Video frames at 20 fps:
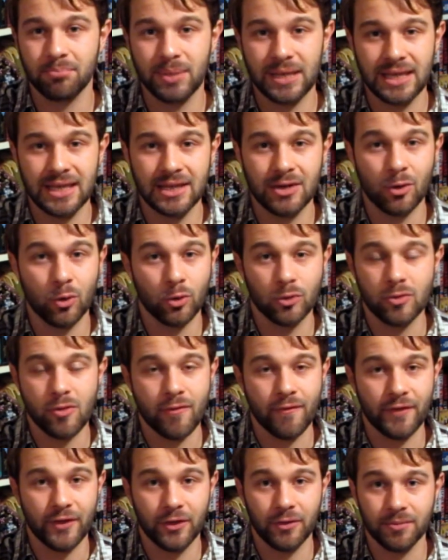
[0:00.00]
B
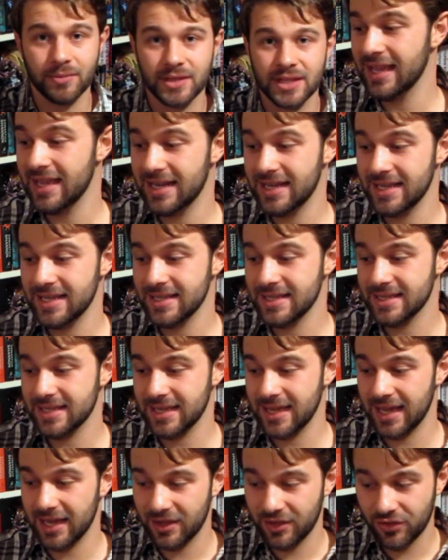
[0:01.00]
horror films. It
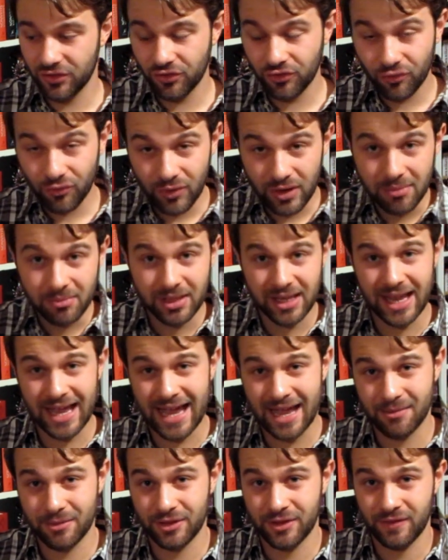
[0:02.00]
is extremely
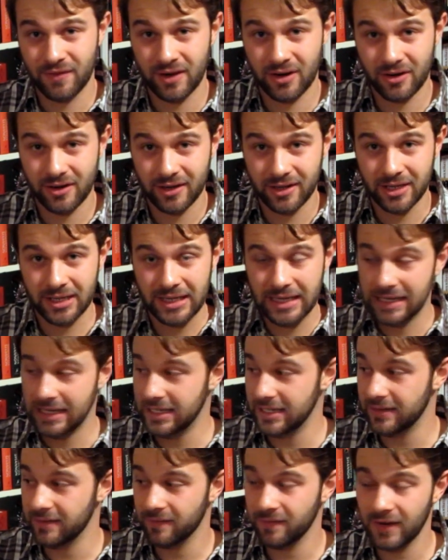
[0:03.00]
atmospheric
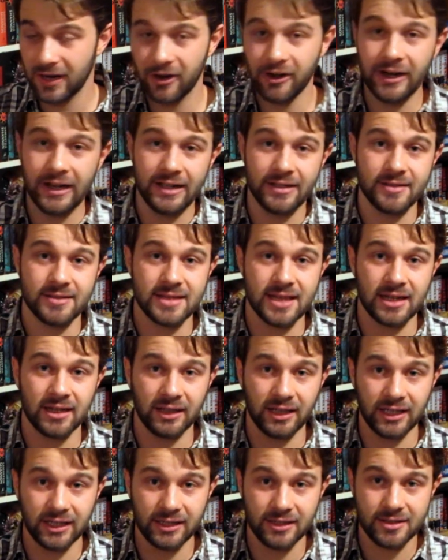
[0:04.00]
and very
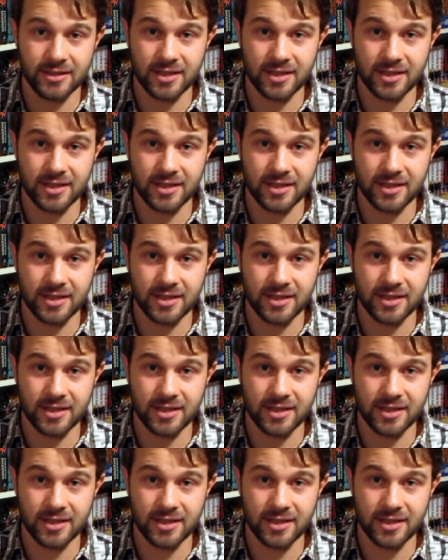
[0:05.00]
unsettling